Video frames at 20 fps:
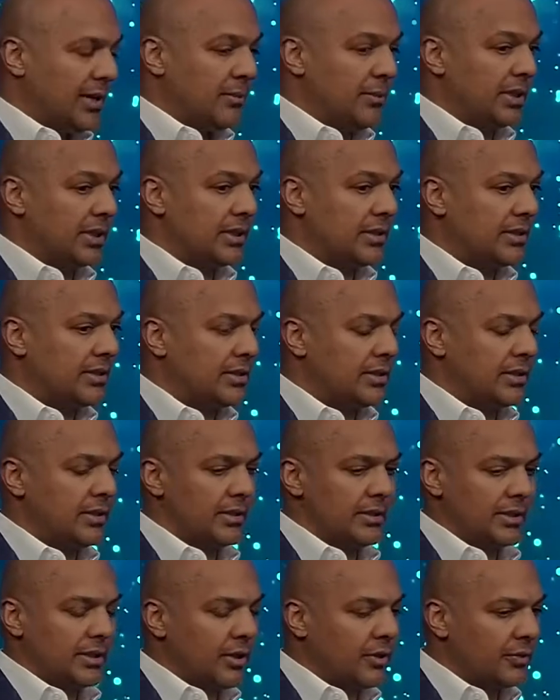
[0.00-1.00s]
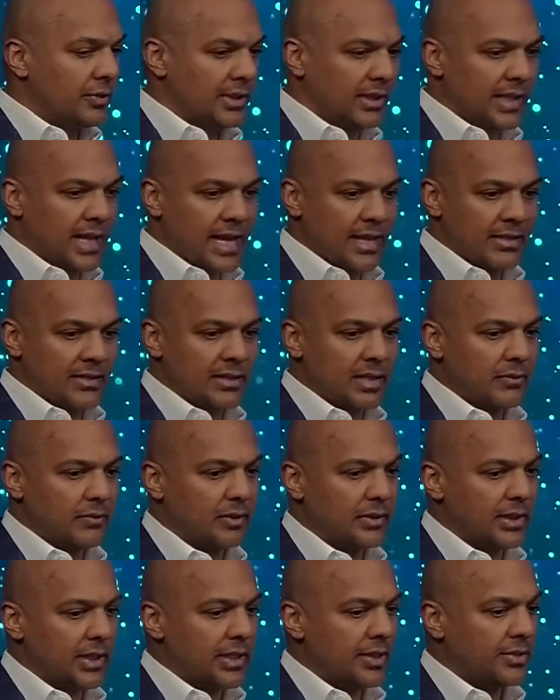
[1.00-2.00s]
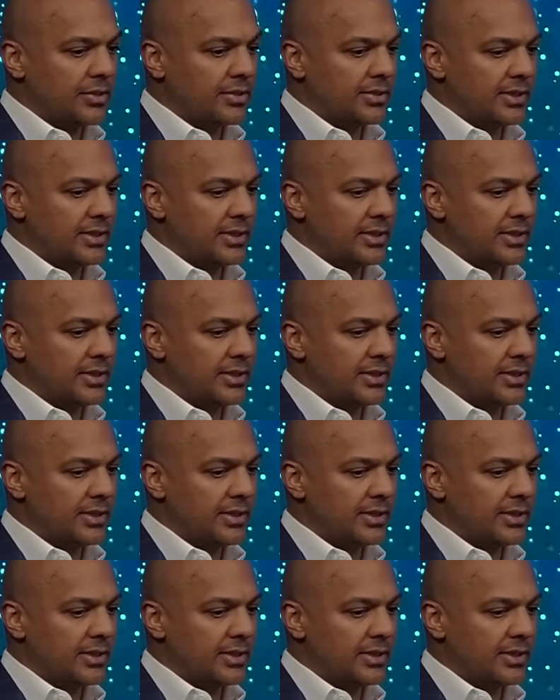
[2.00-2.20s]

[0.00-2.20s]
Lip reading: But over the last several years,